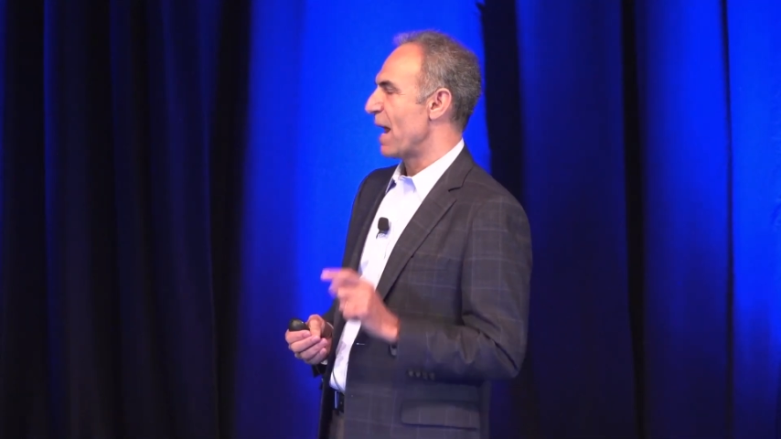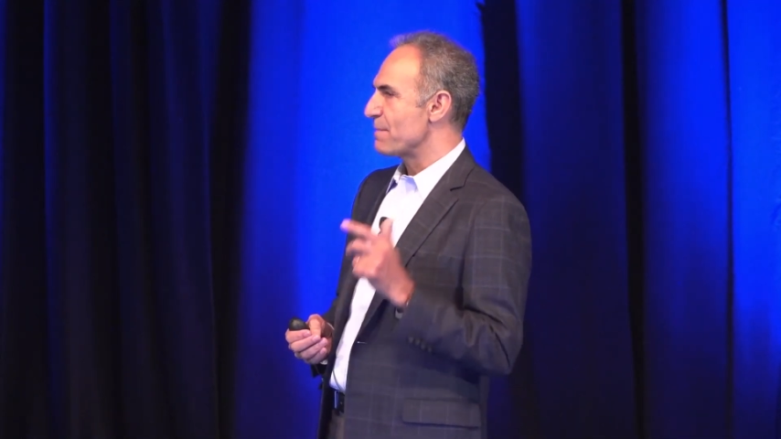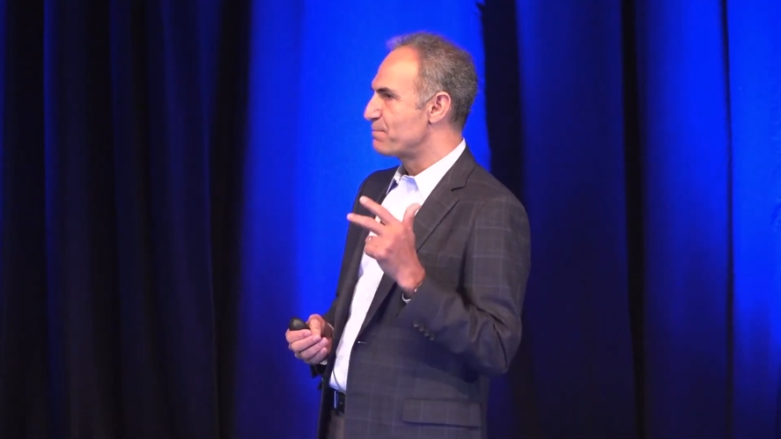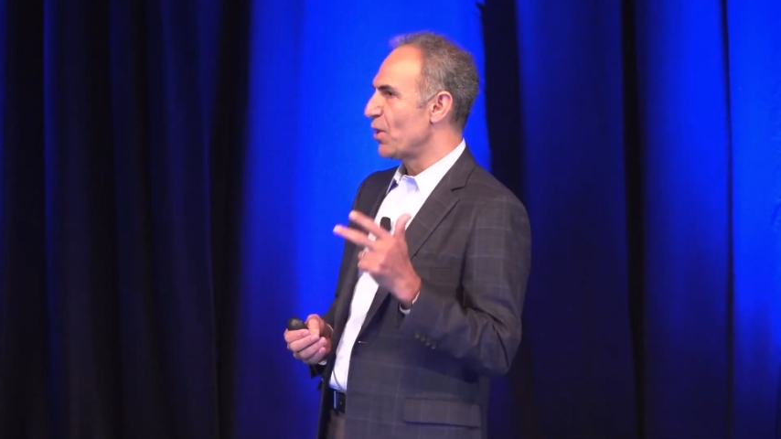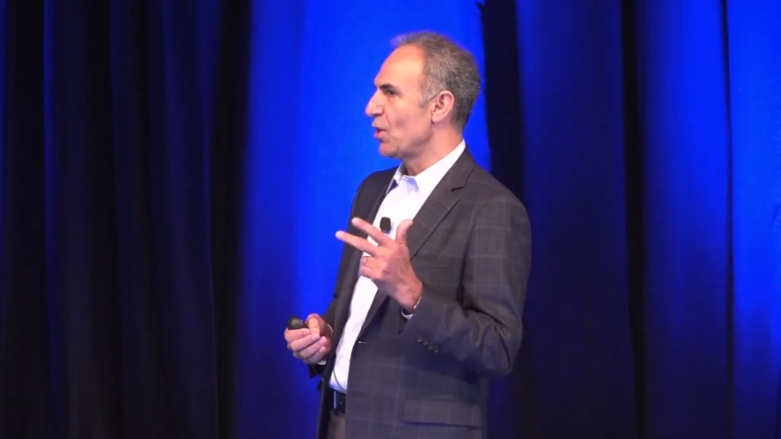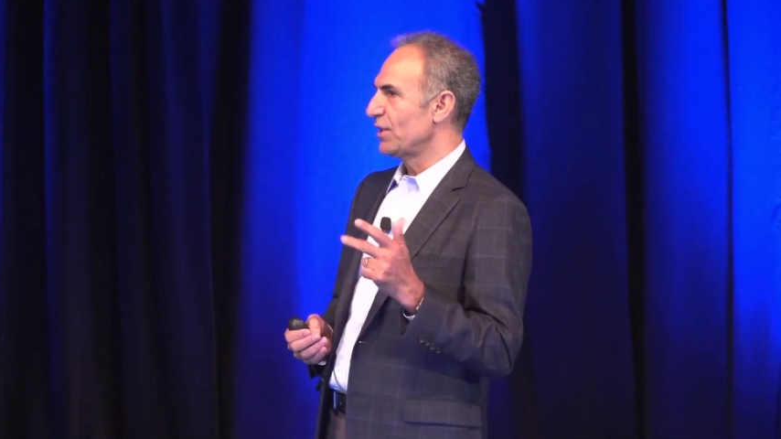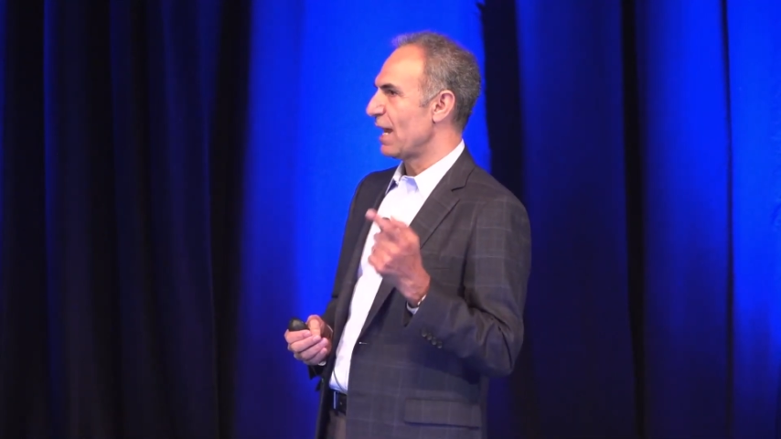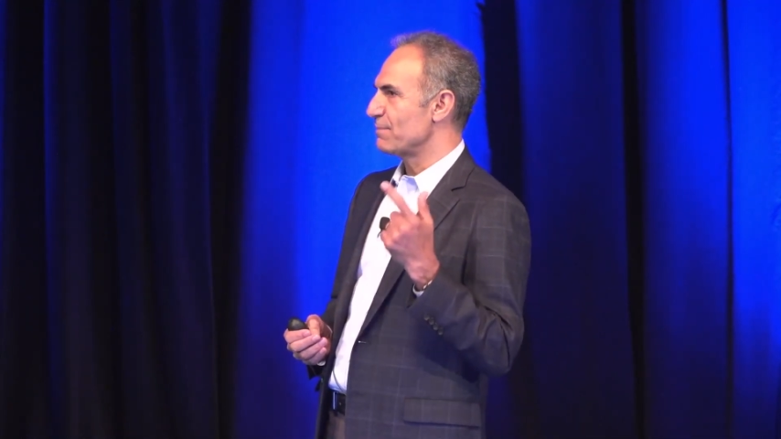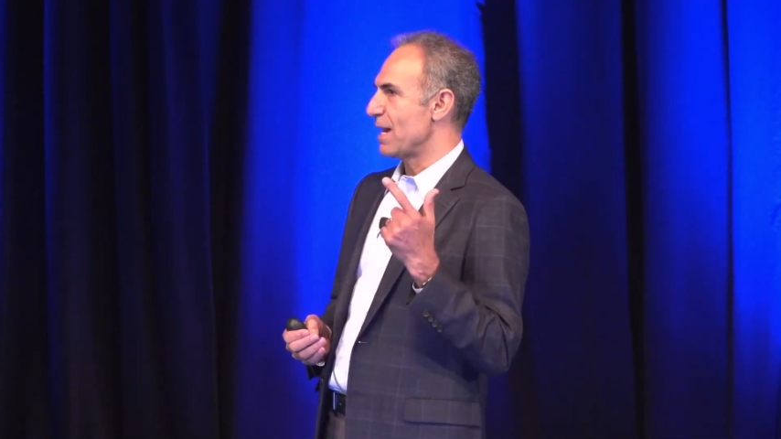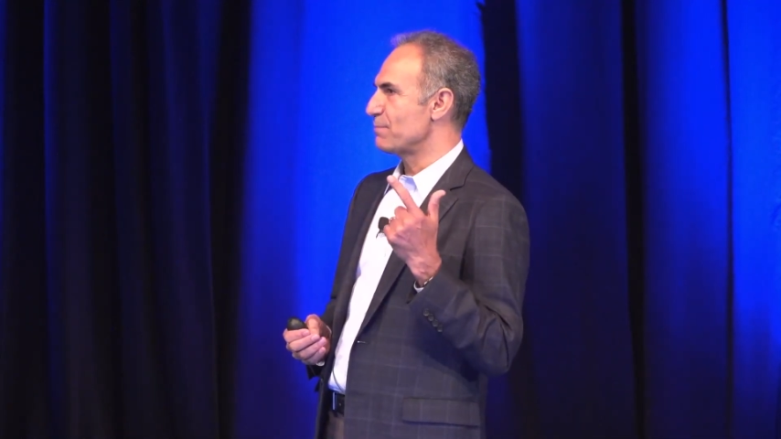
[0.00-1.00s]
By
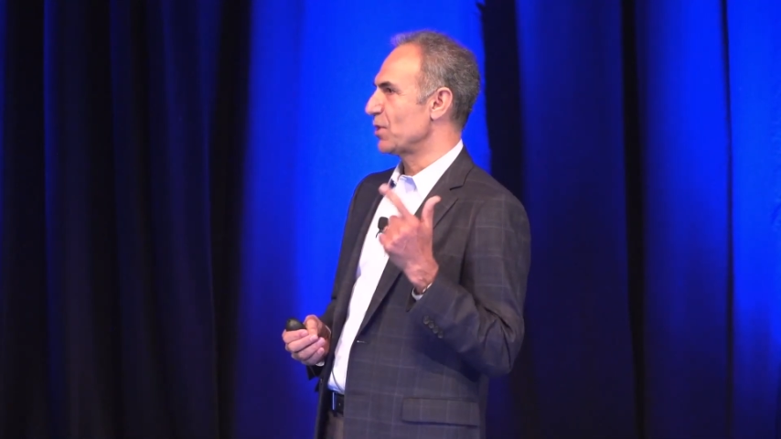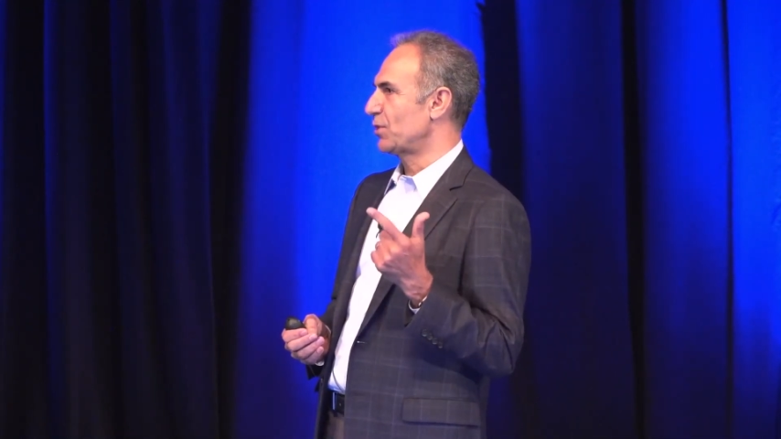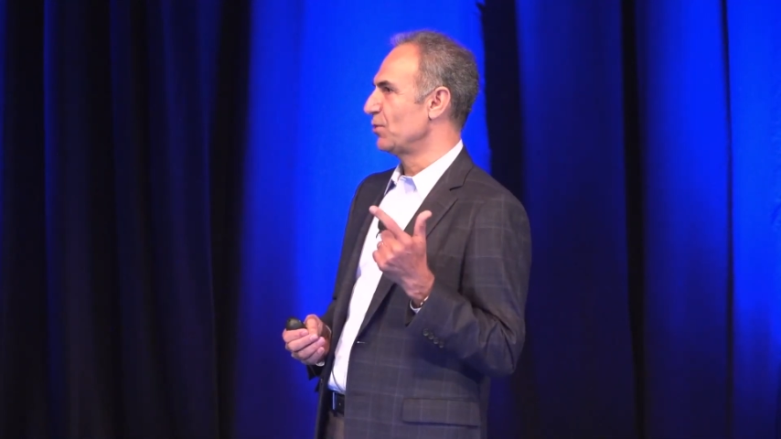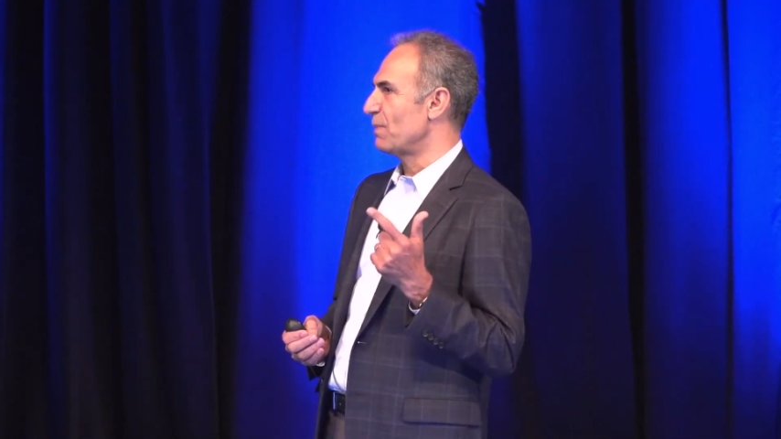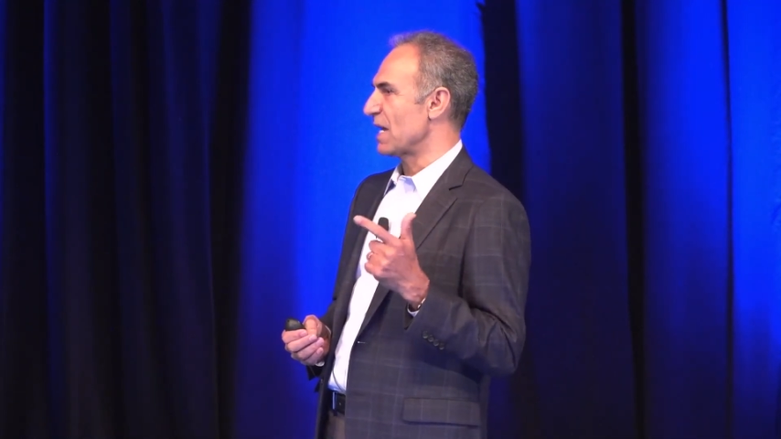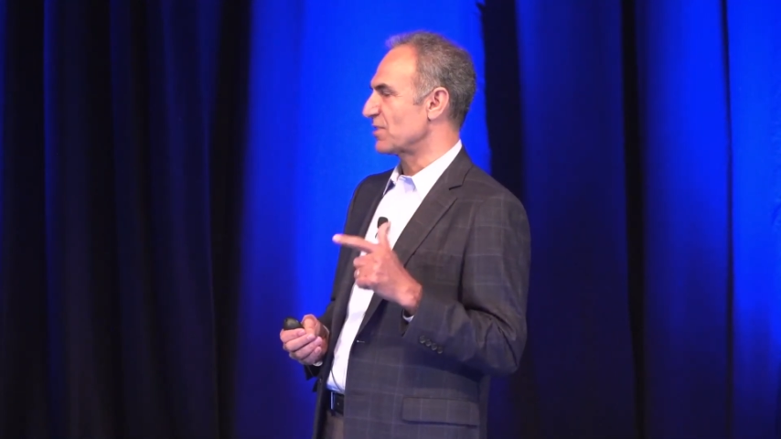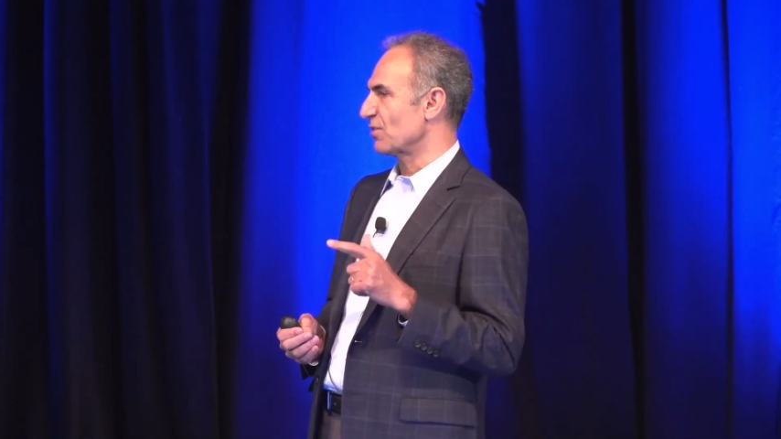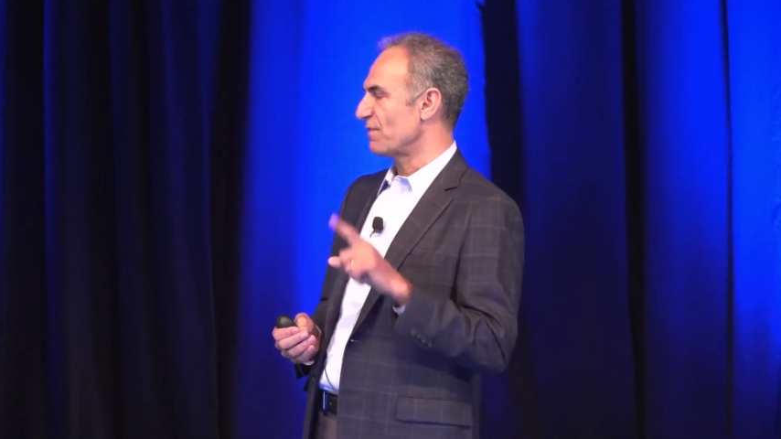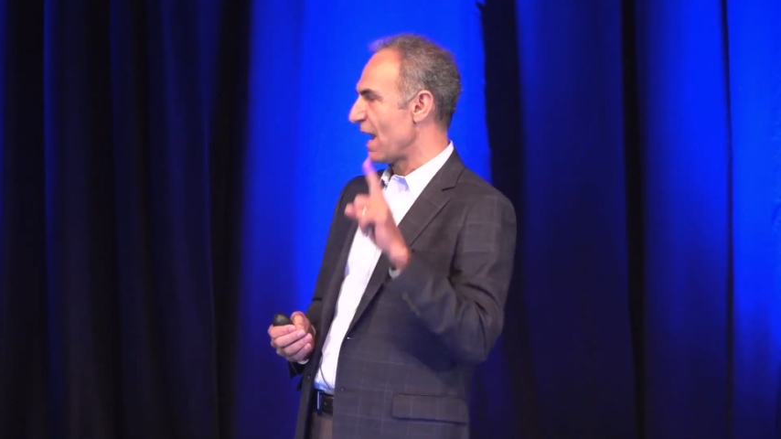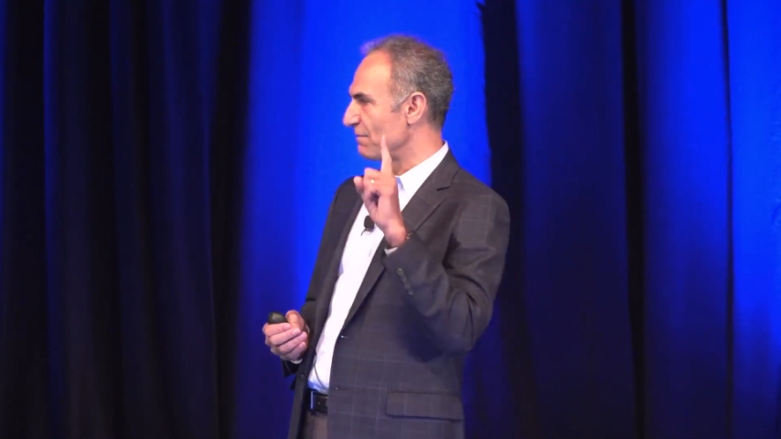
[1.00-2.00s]
birth, I'm number two. By
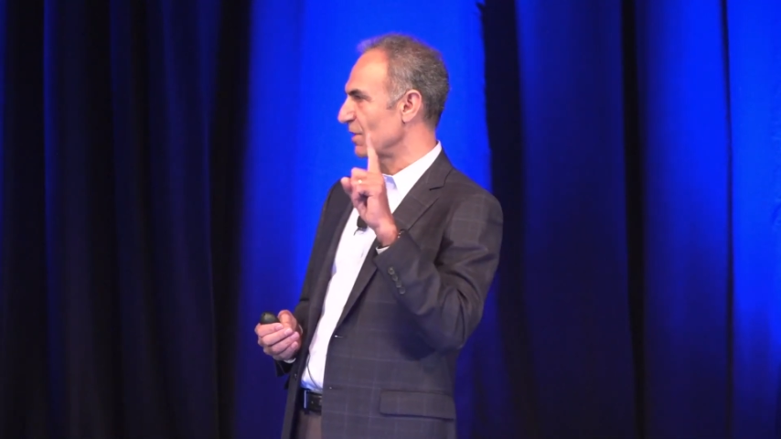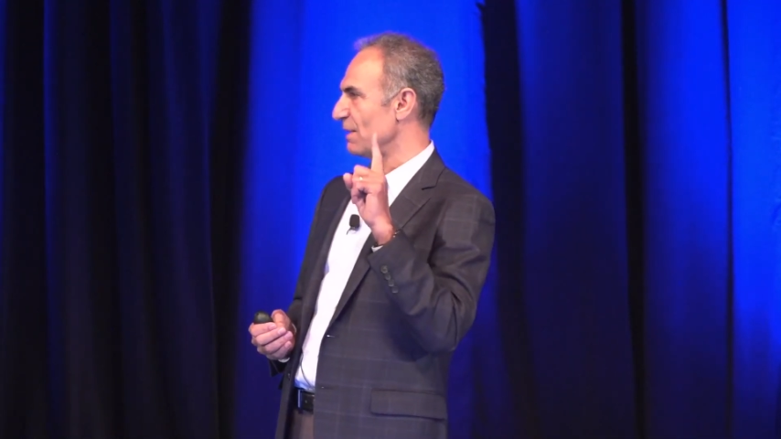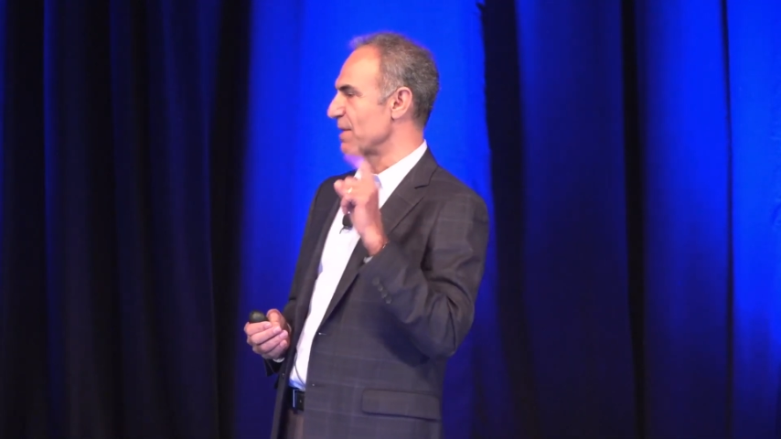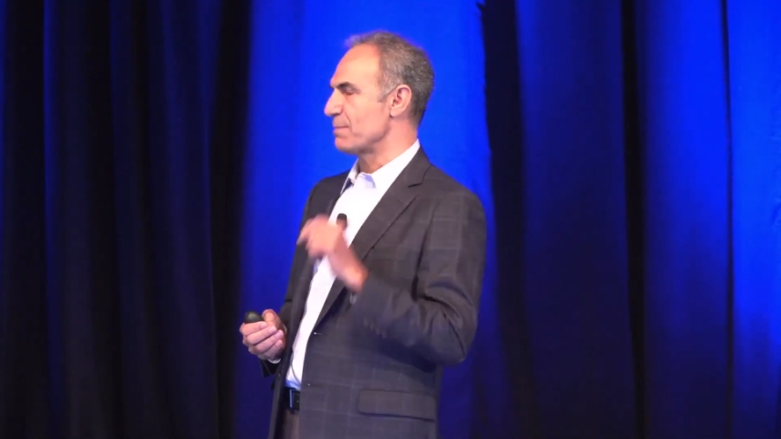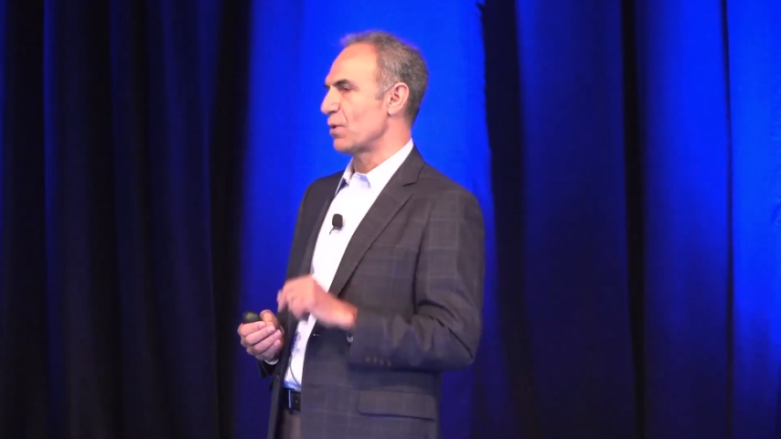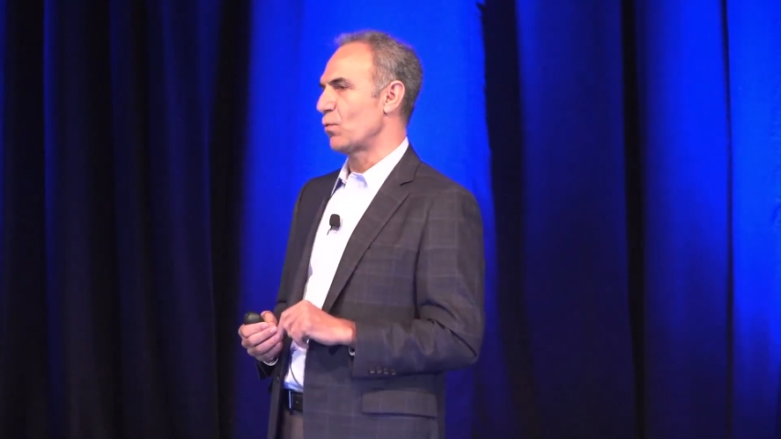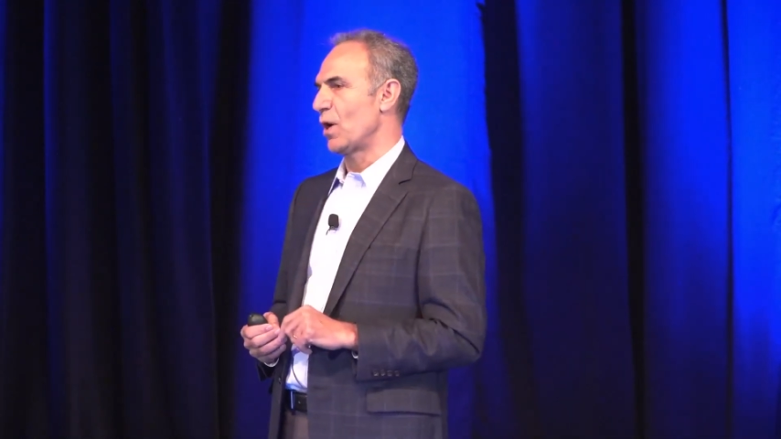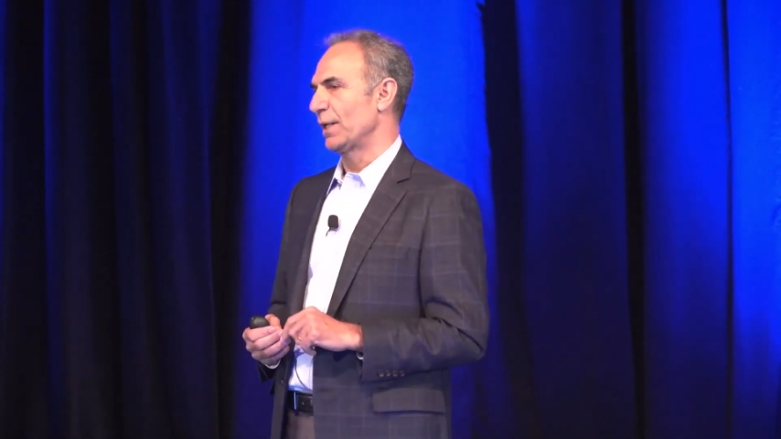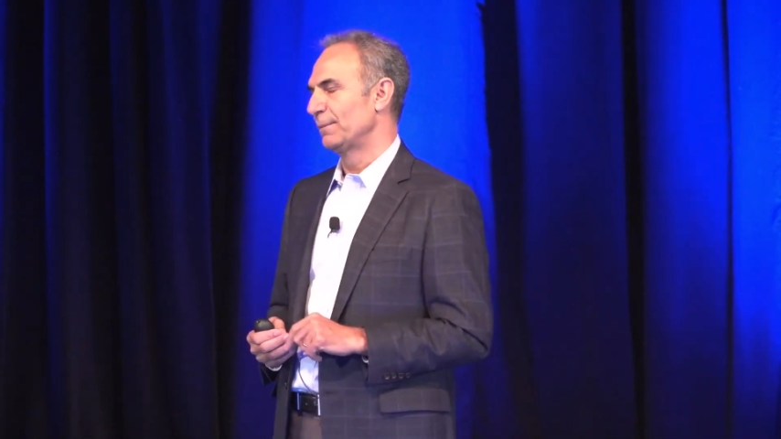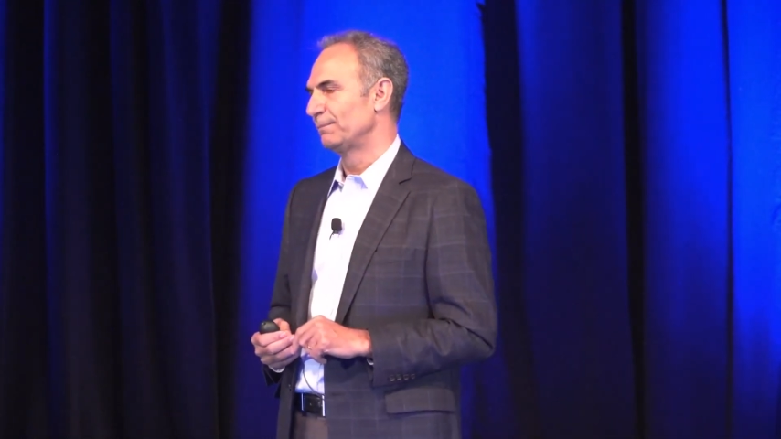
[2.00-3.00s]
survival, I'm
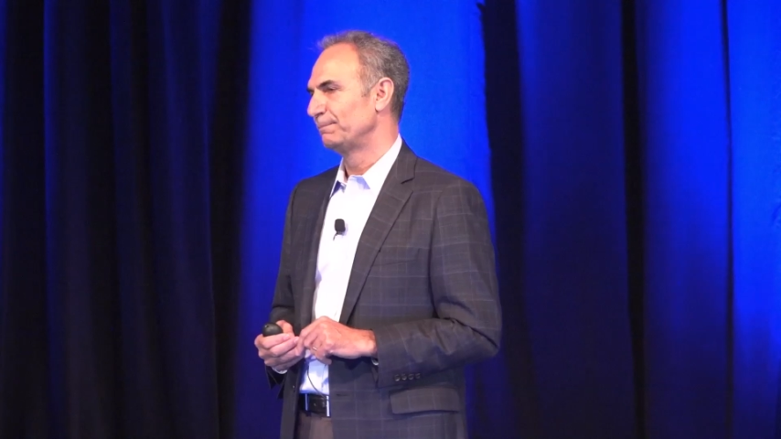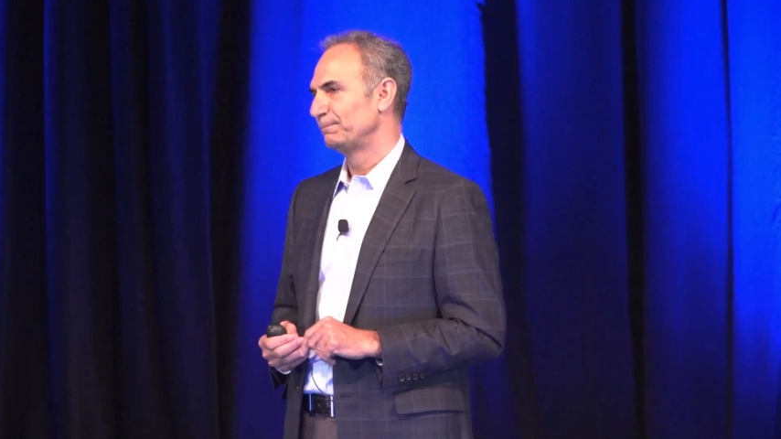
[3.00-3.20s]
number one.